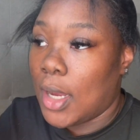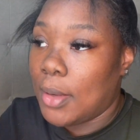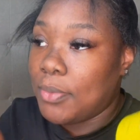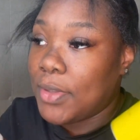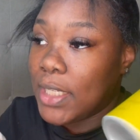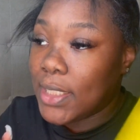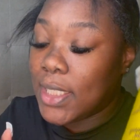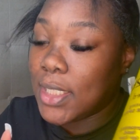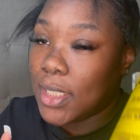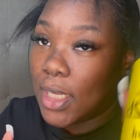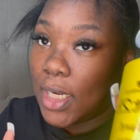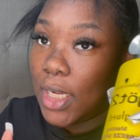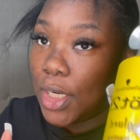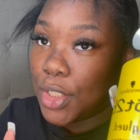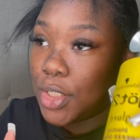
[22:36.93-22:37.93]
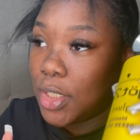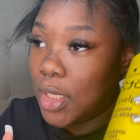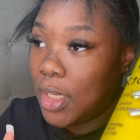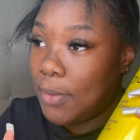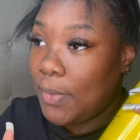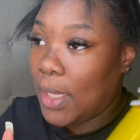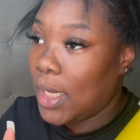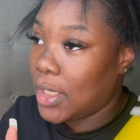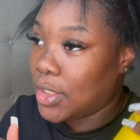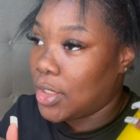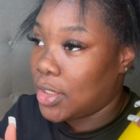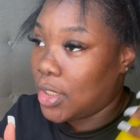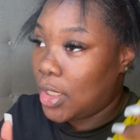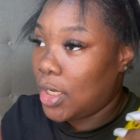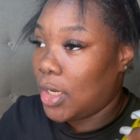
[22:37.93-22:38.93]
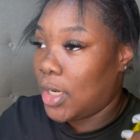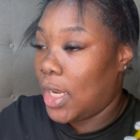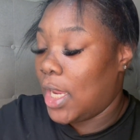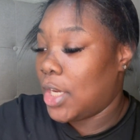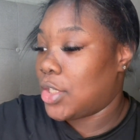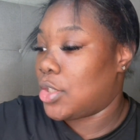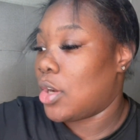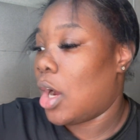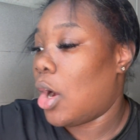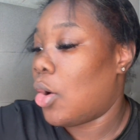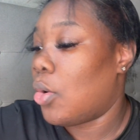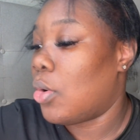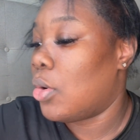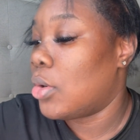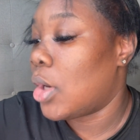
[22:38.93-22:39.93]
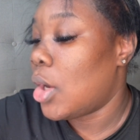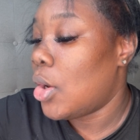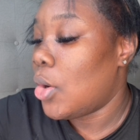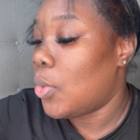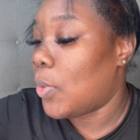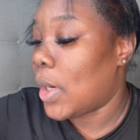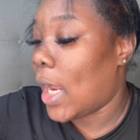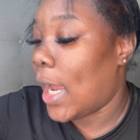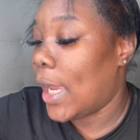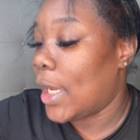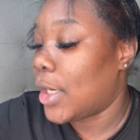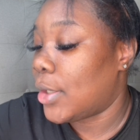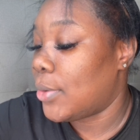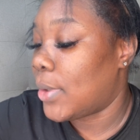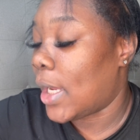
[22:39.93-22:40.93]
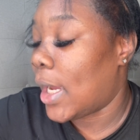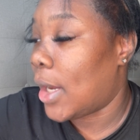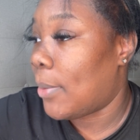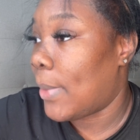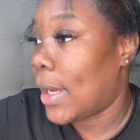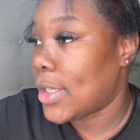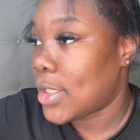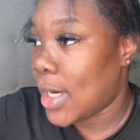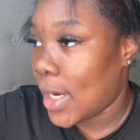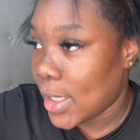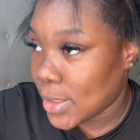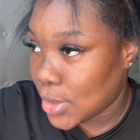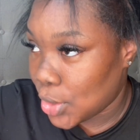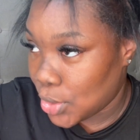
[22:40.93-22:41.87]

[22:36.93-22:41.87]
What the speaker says: This is gonna give me extra security, extra hold when I glue down my tracks.